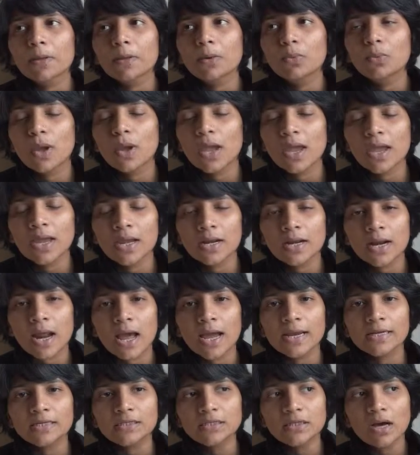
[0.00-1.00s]
where
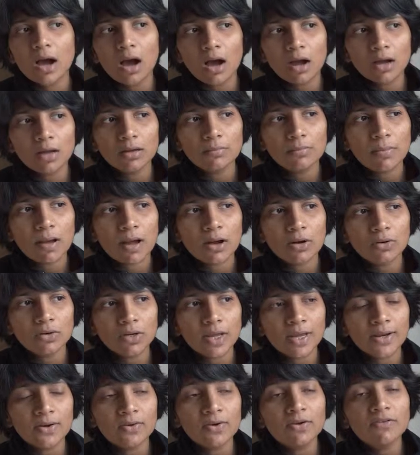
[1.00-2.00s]
I talk about,
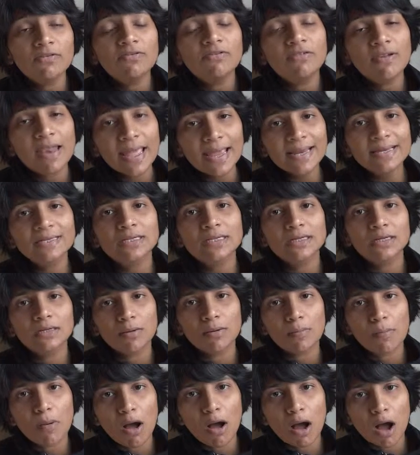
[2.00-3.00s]
I reflect
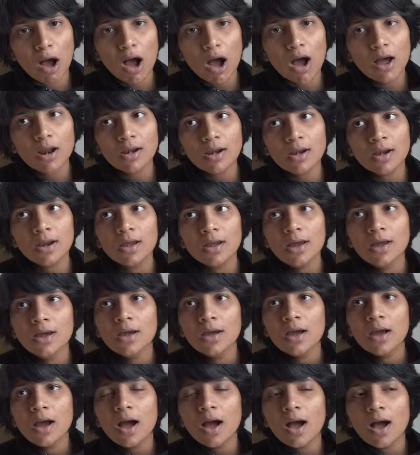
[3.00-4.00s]
upon
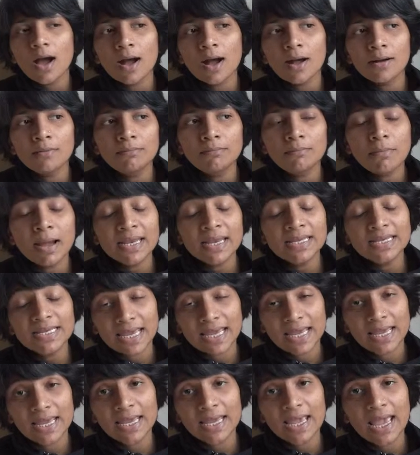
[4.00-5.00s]
um, my
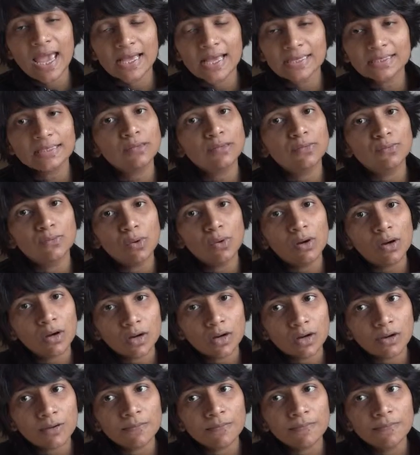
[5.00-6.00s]
day as it were